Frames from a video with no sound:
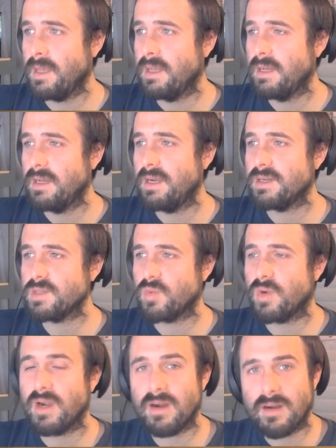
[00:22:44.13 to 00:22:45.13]
Here's
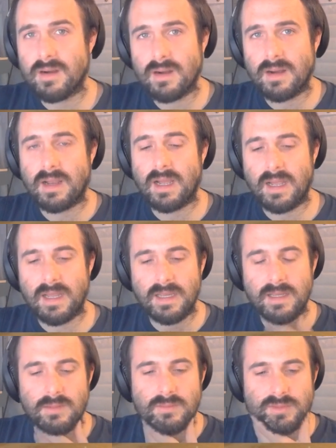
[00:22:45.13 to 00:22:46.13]
where
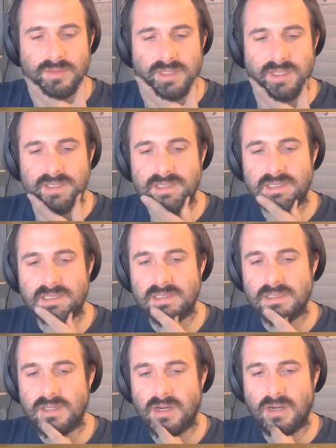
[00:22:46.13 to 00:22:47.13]
I release,
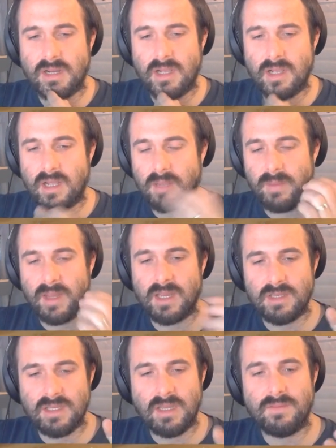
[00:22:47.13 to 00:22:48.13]
or I make a
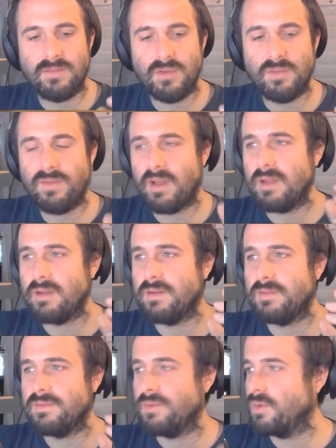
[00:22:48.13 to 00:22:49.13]
DFU file
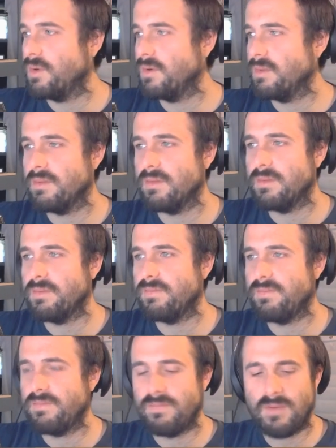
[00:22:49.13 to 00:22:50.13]
for the
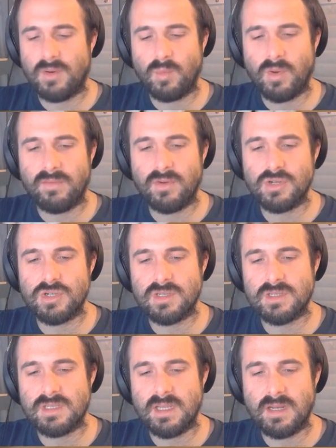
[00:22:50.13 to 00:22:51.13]
firmware
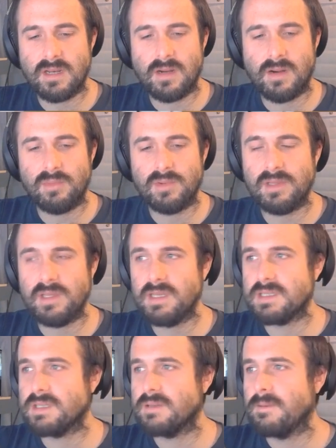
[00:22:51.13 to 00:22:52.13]
versions that are released.